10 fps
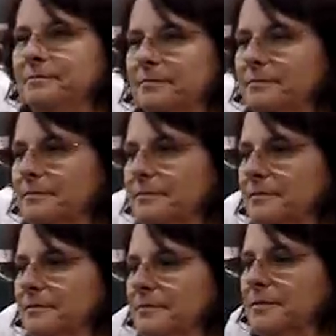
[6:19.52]

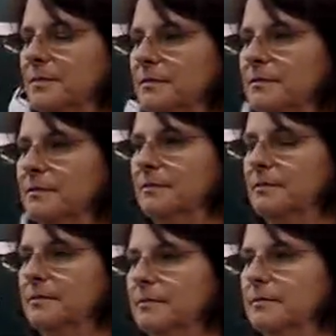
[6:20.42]

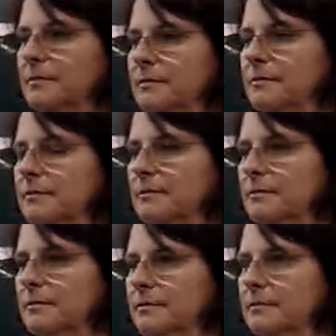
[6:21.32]

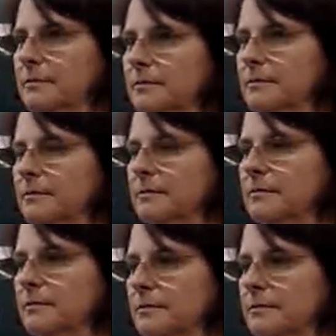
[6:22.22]

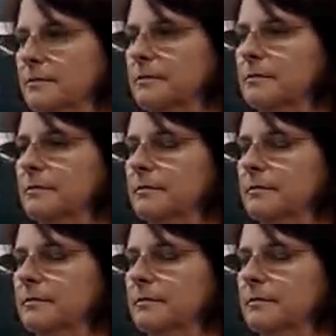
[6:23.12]
This person isn't speaking.